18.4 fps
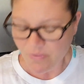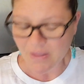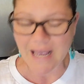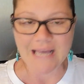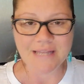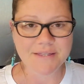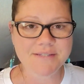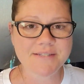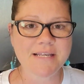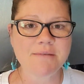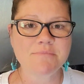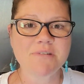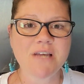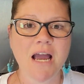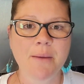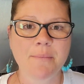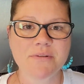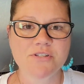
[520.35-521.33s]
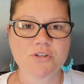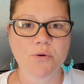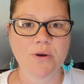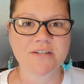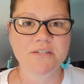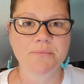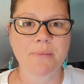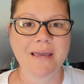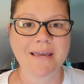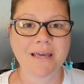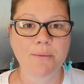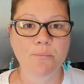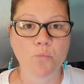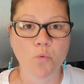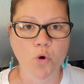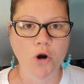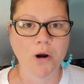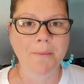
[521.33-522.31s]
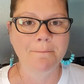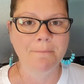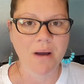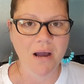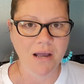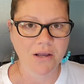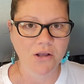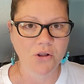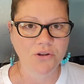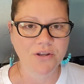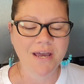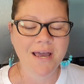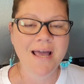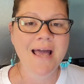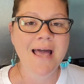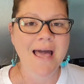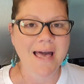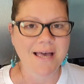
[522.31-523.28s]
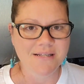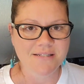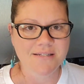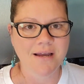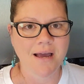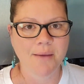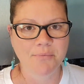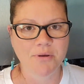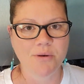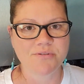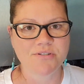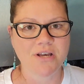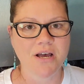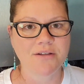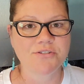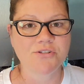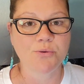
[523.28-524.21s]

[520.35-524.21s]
at the same time, it's going to make it more mild as time goes on.